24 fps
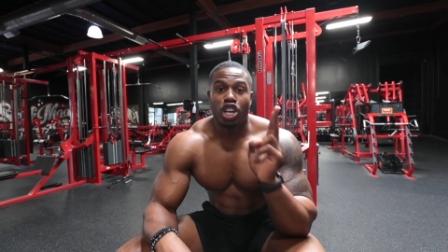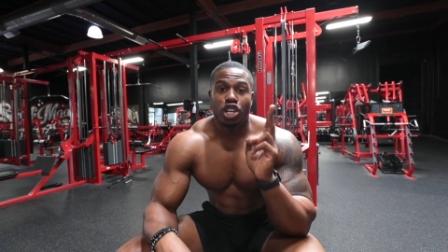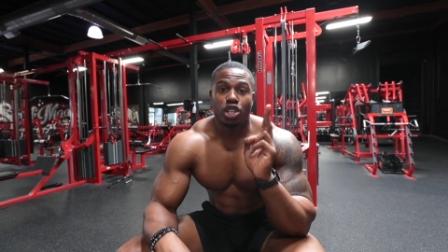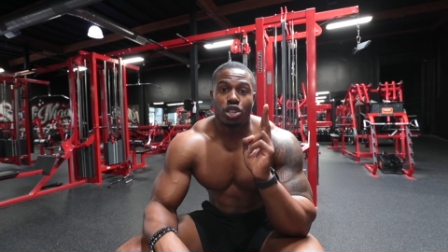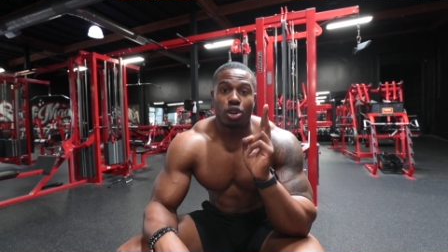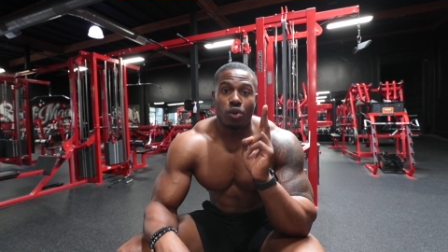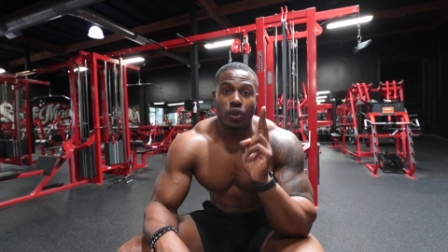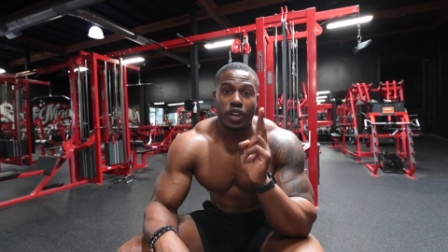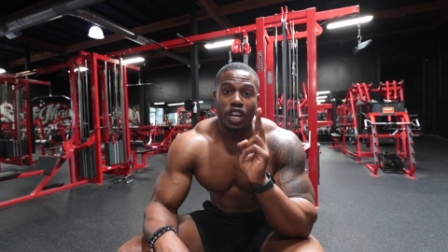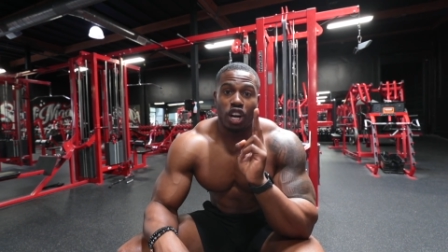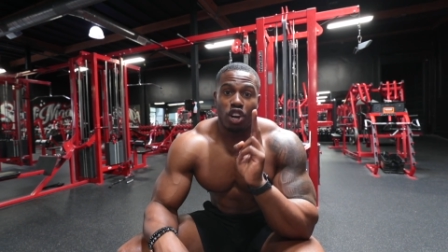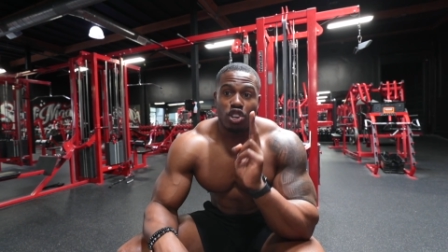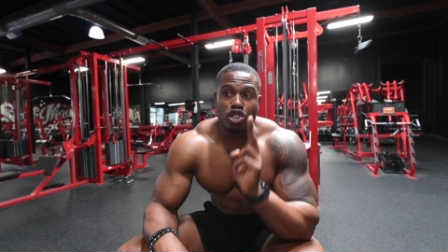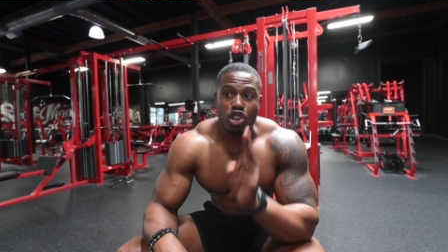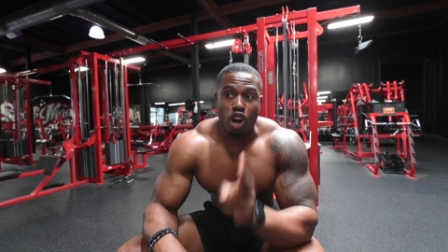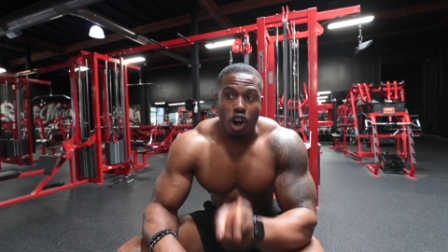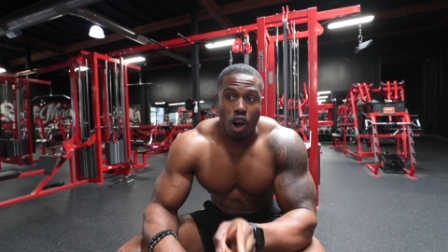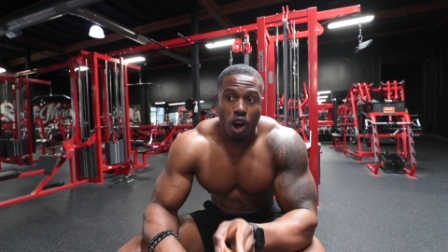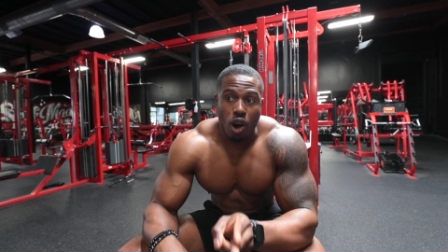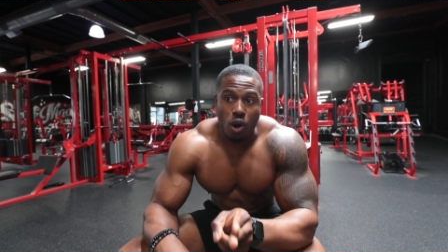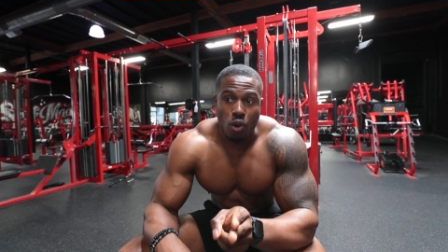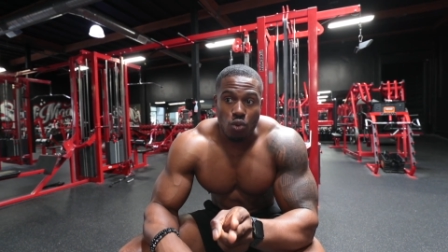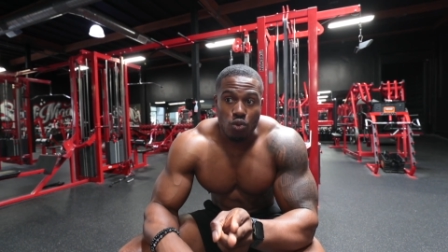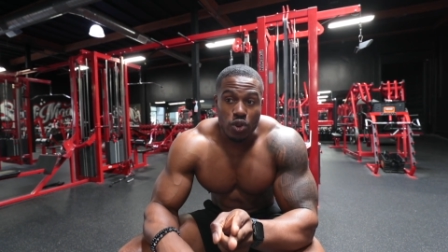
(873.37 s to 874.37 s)
doing it on your
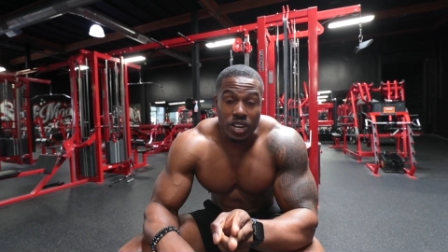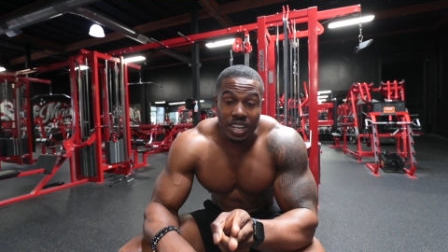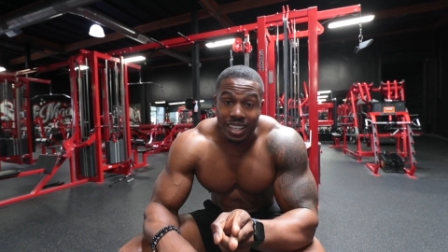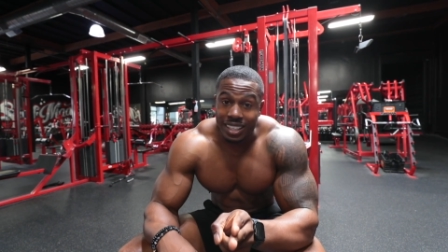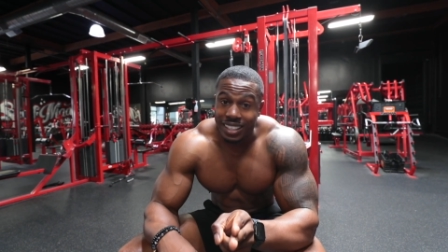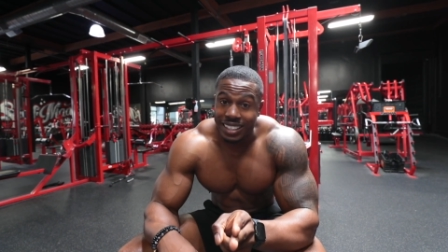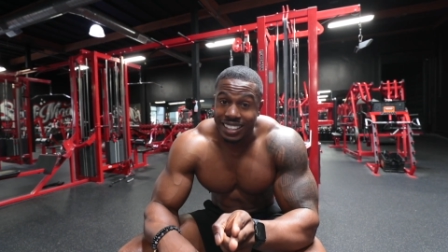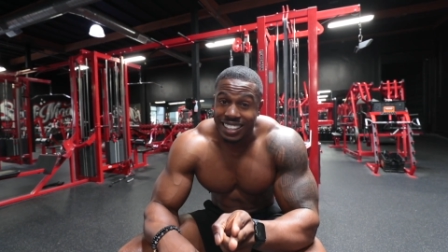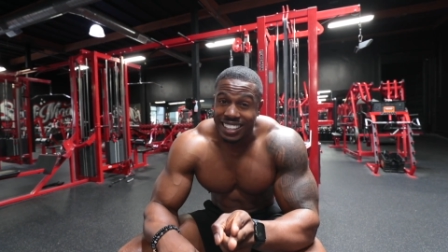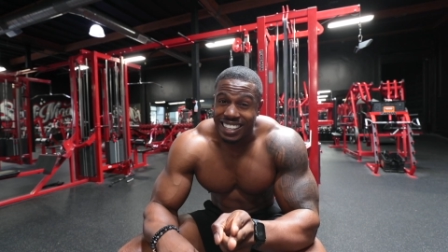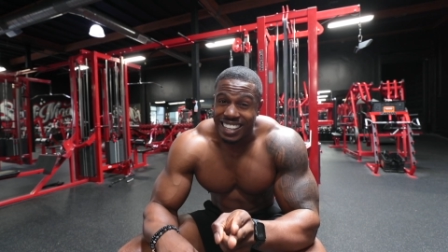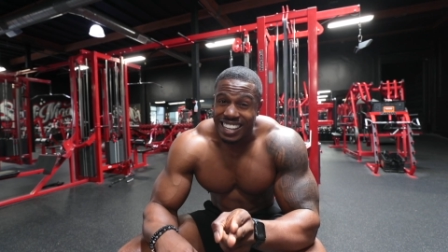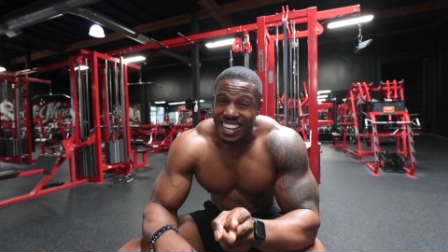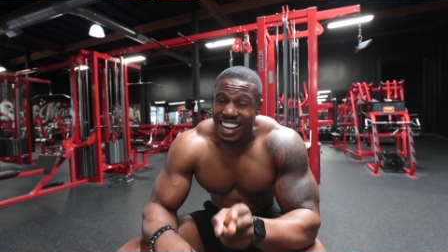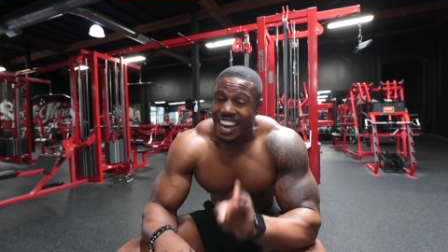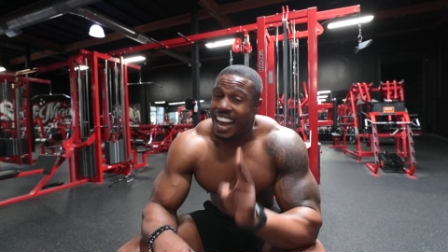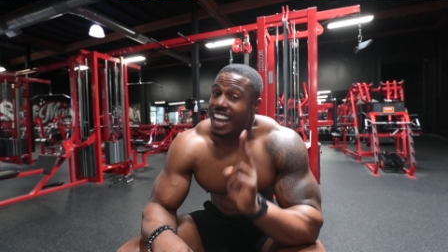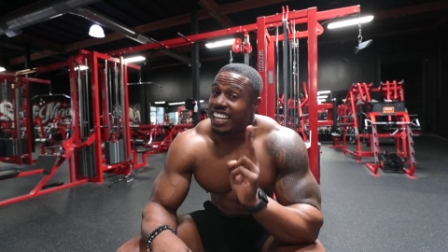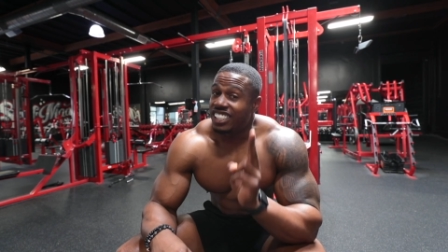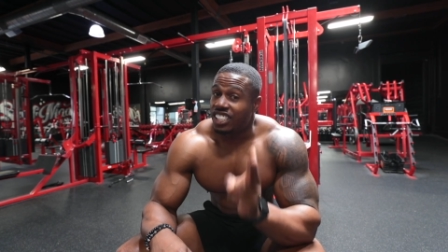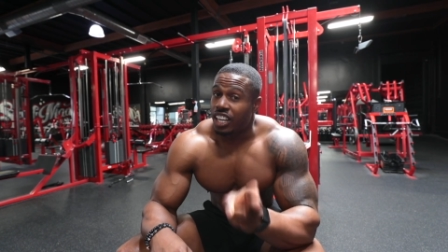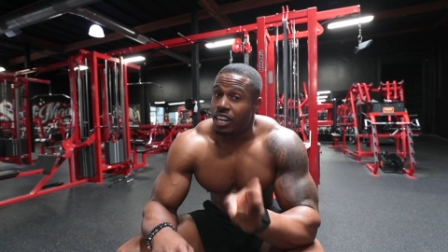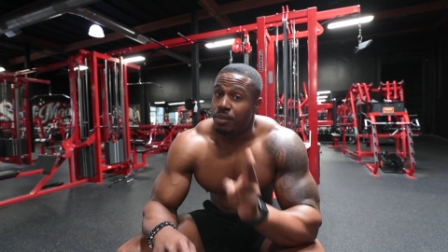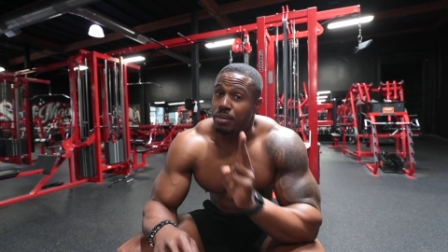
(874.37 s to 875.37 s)
own
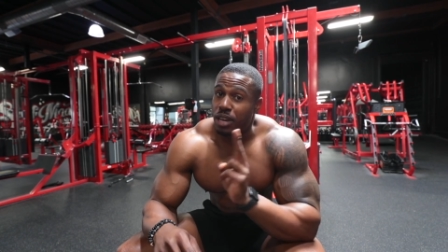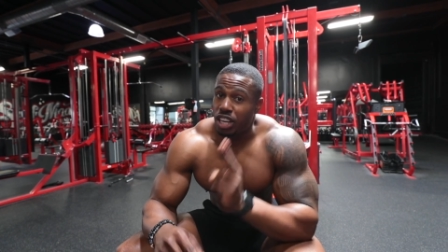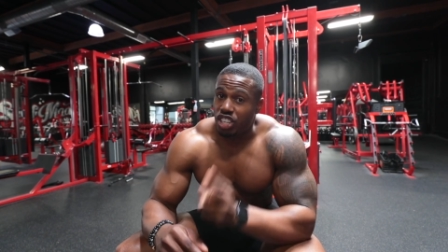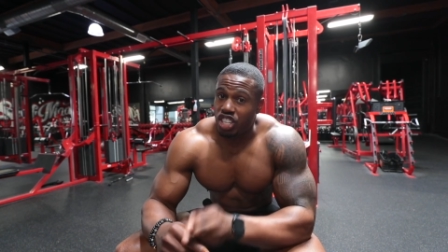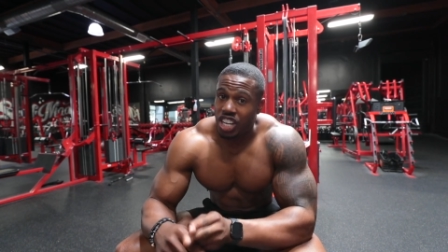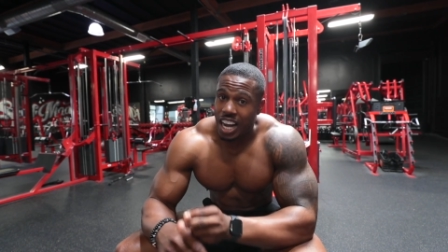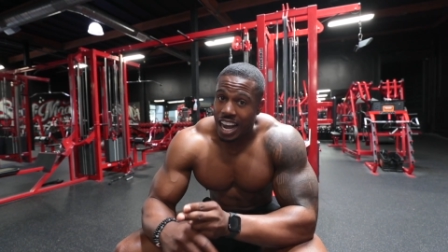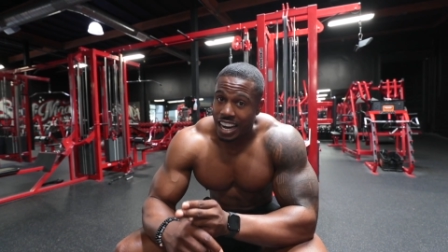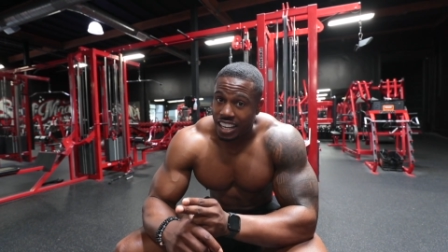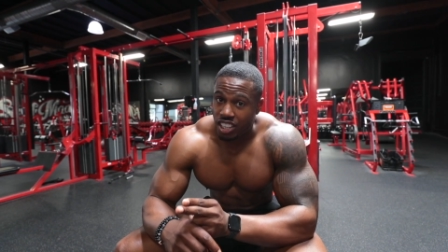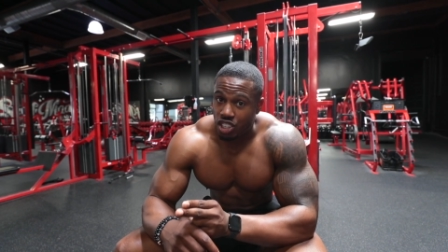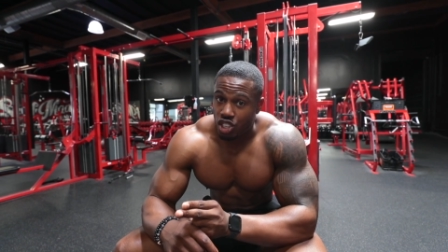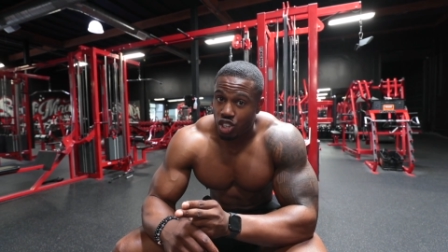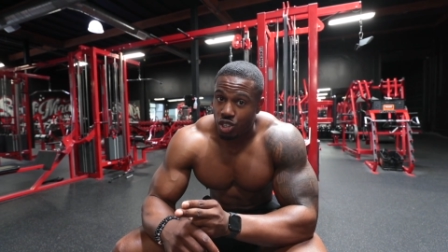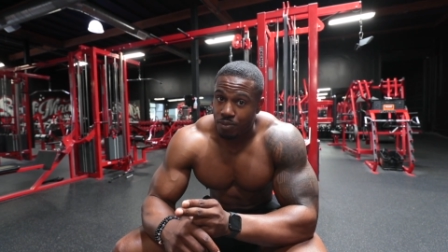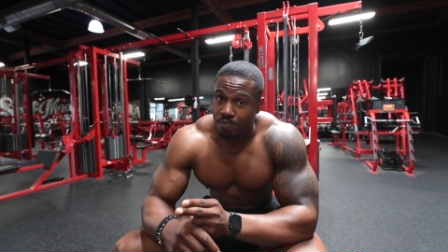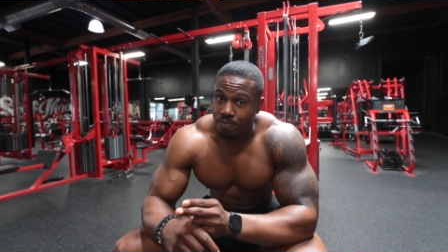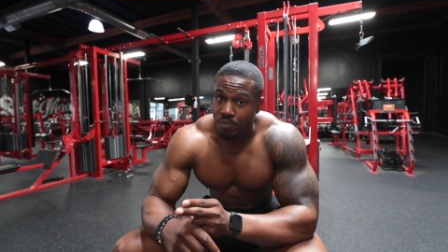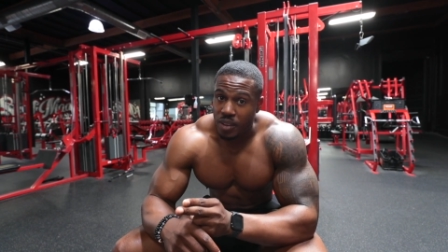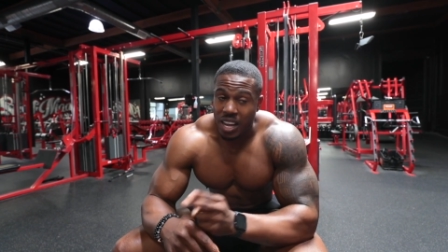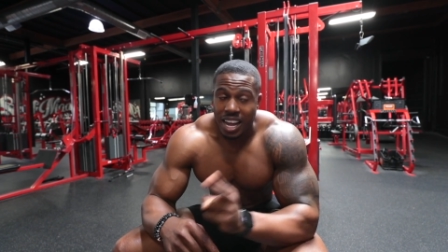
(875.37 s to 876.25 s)
is going to be a challenge.